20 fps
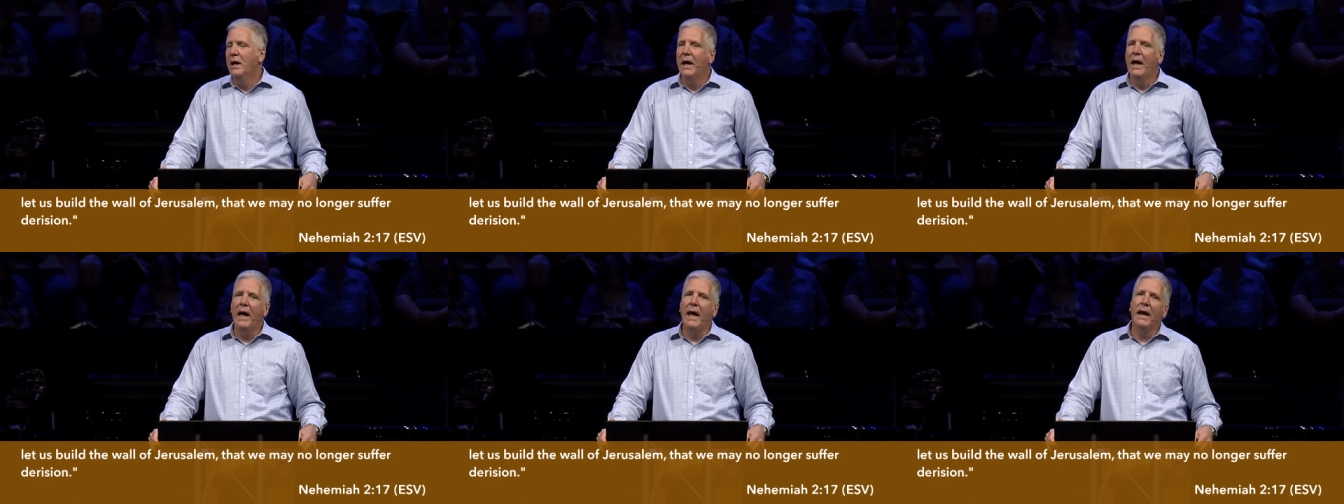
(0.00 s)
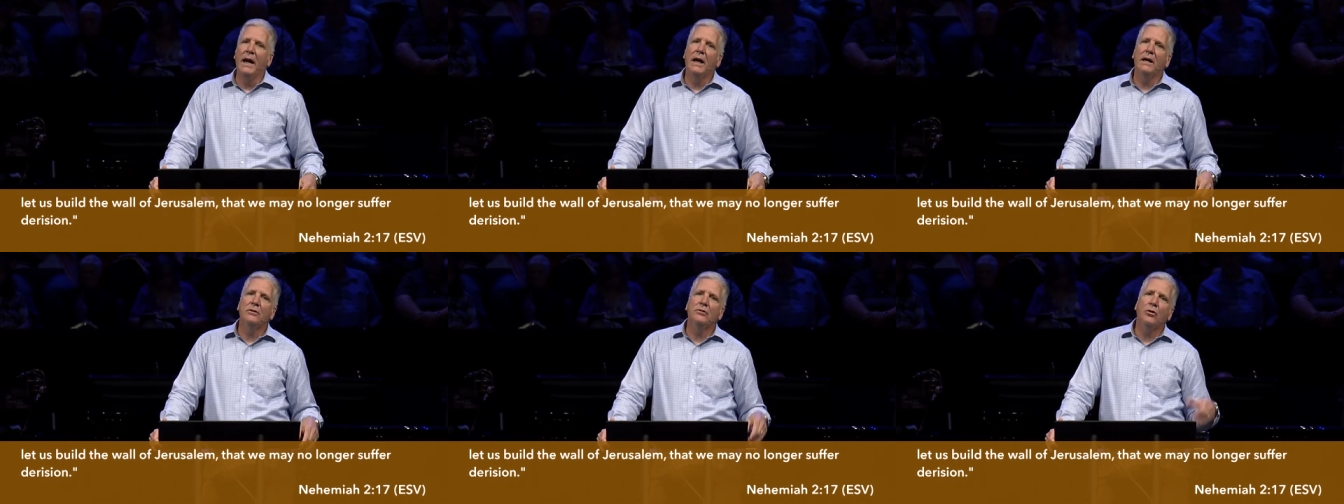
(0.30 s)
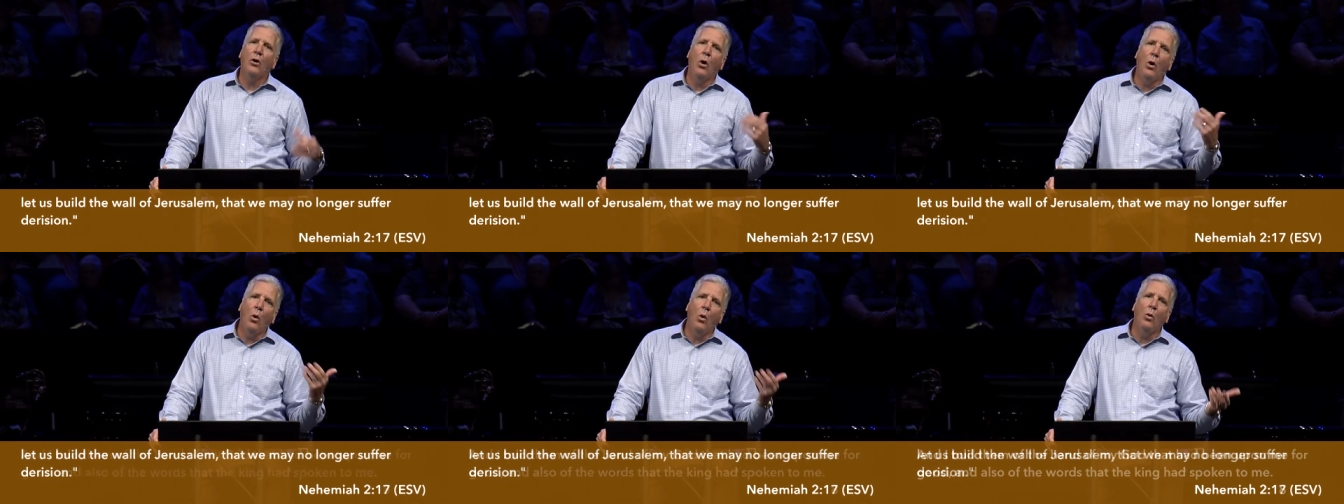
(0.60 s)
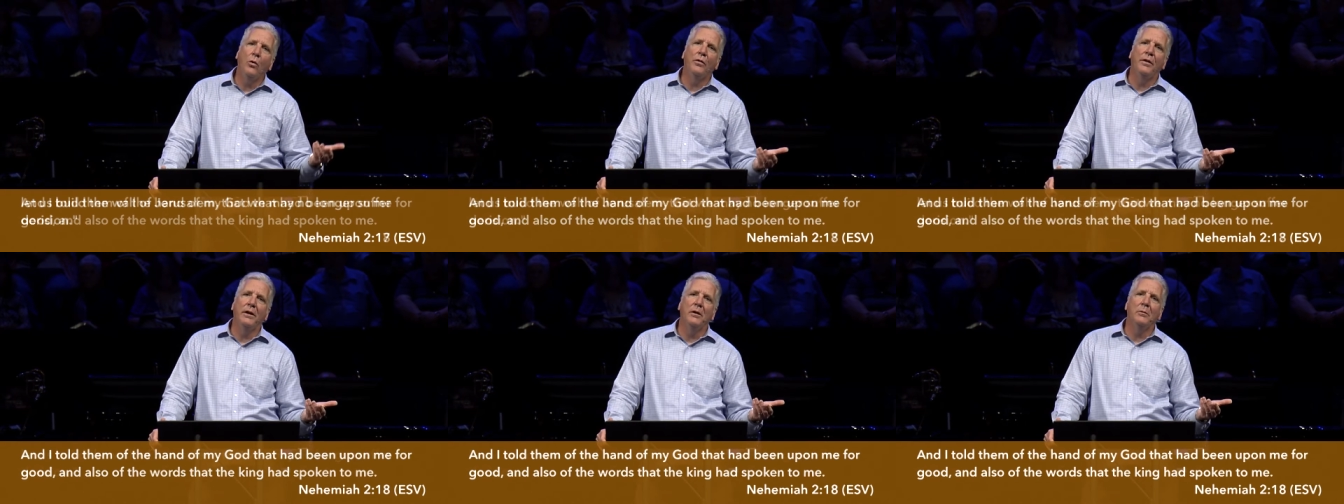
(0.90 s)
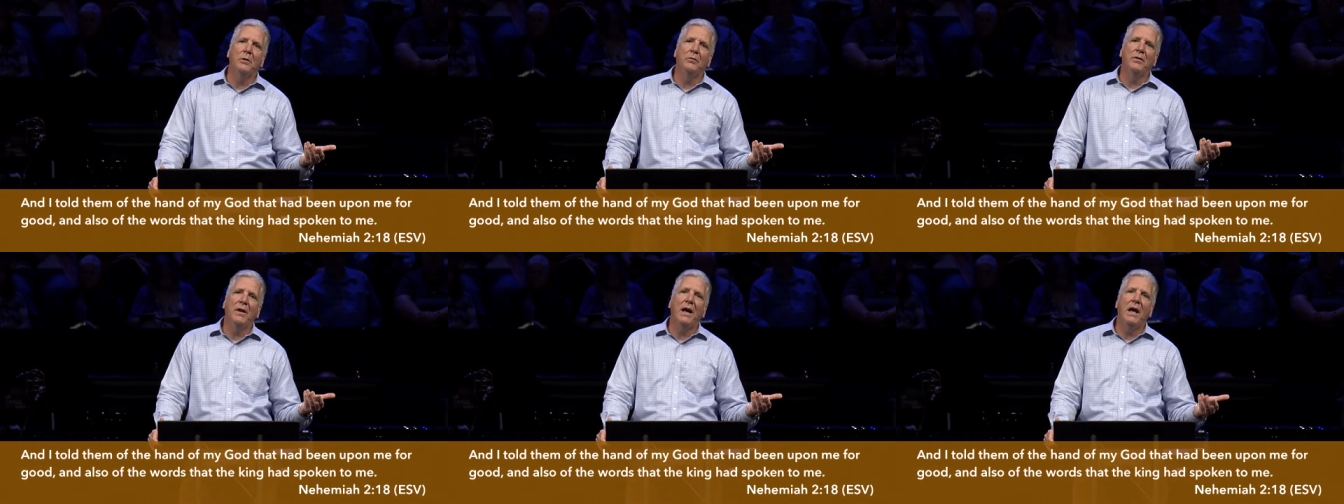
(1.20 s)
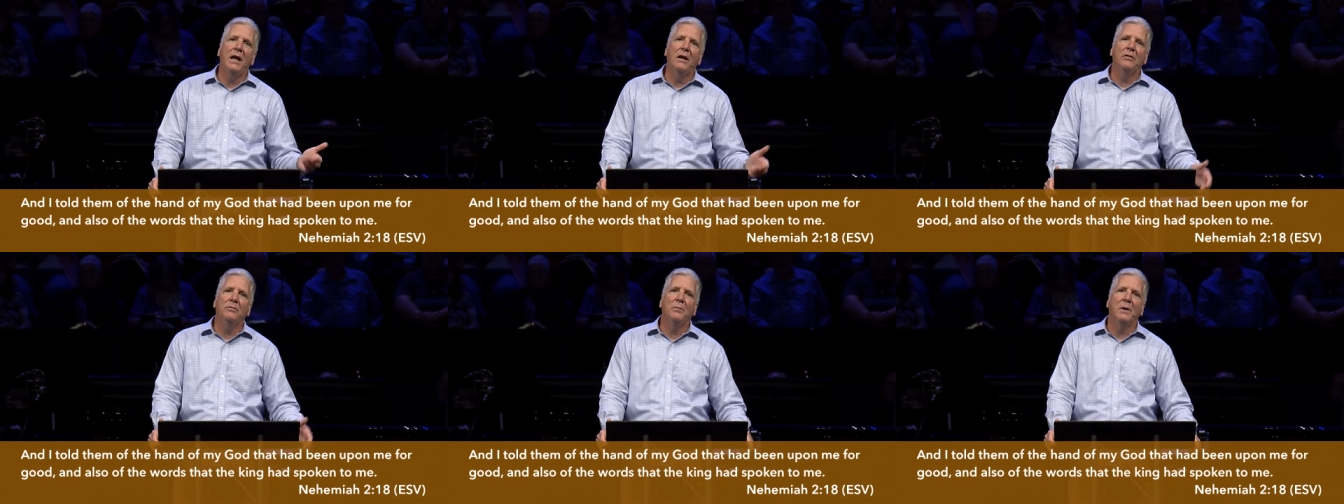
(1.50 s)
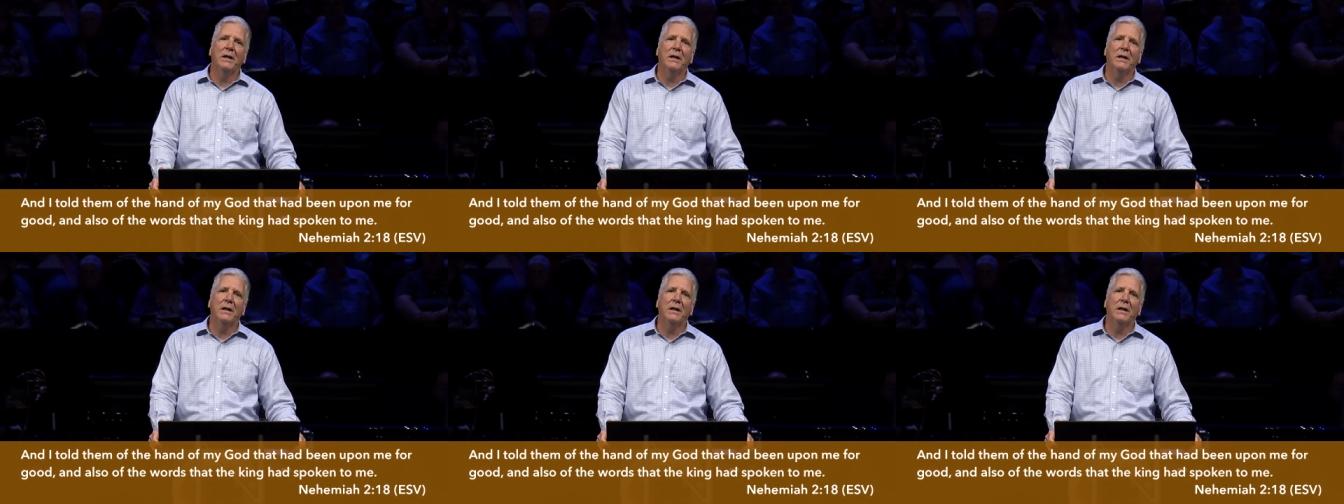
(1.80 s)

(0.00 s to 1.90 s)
And I told them of the hand of my